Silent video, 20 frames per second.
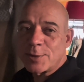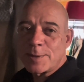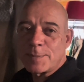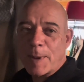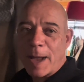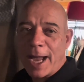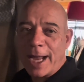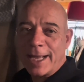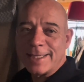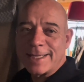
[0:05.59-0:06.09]

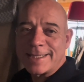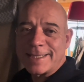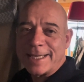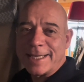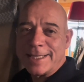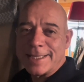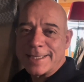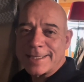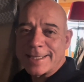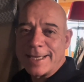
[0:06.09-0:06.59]
Behind the
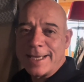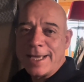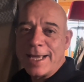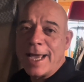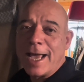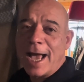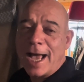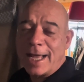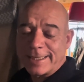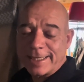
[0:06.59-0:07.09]
Scenes.
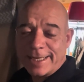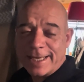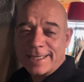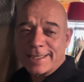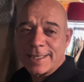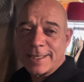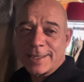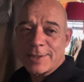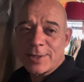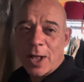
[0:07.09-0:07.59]
On
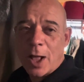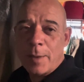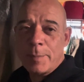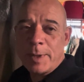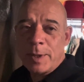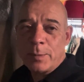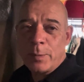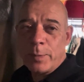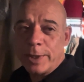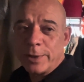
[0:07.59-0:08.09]
today's
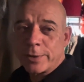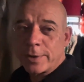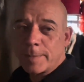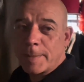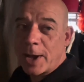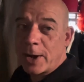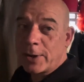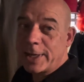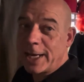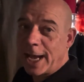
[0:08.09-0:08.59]
installment, we learn
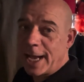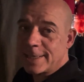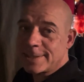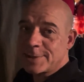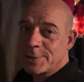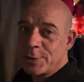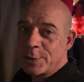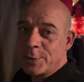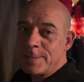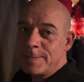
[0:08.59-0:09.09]
about
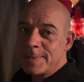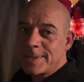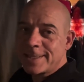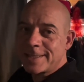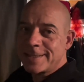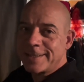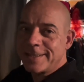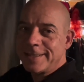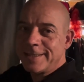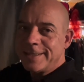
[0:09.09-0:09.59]

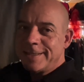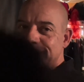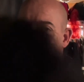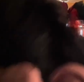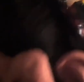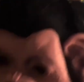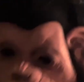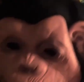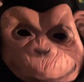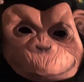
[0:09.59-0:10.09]
costumes
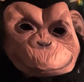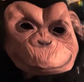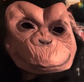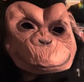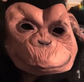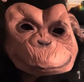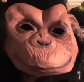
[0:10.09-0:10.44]
and